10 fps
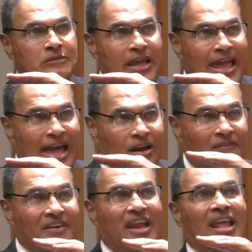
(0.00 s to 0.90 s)

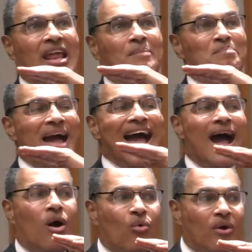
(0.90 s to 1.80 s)
elevating and
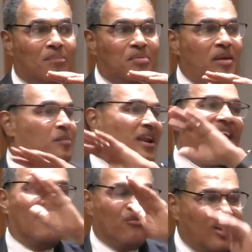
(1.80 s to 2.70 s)
empowering people at
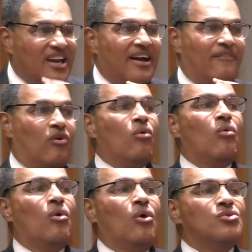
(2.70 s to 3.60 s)
every level
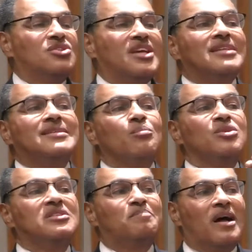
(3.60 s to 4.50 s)
to take some
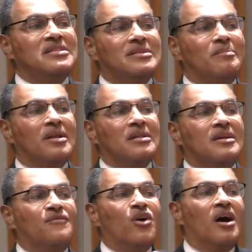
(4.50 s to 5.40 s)
responsibility
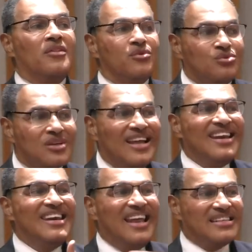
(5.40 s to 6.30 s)
for others
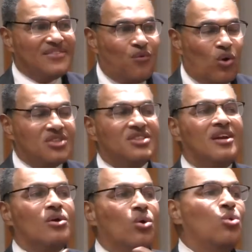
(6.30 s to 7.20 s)
less fortunate
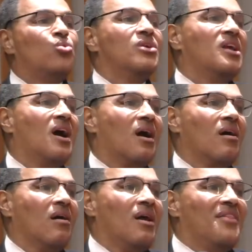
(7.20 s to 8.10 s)
or who are younger.
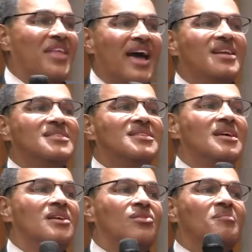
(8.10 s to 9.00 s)
That is the
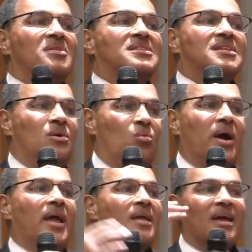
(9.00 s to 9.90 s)
UMBC
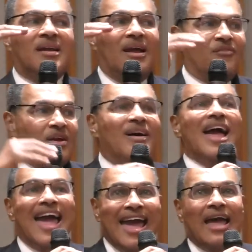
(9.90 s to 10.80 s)
way at every level,
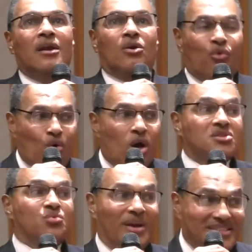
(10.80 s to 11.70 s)
and across
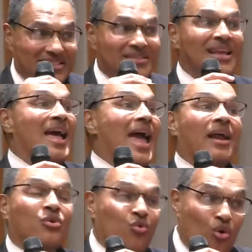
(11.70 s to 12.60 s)
races and
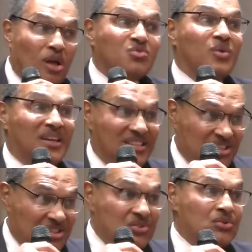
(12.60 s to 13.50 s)
across
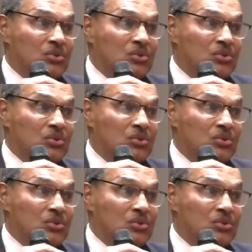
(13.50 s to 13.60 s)
religions.